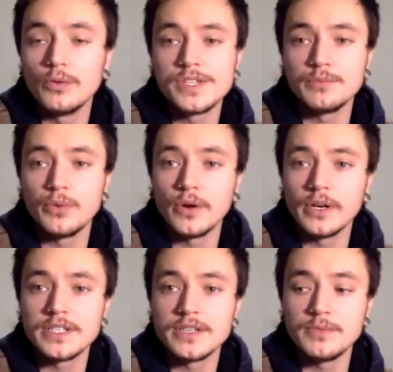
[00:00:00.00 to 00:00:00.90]
was
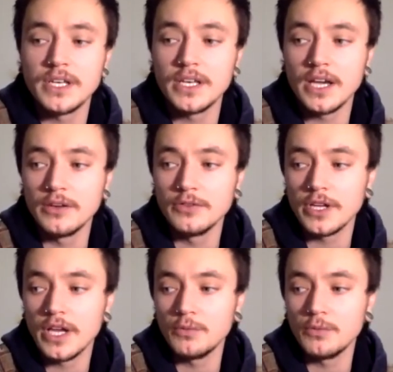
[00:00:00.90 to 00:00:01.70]
important to me and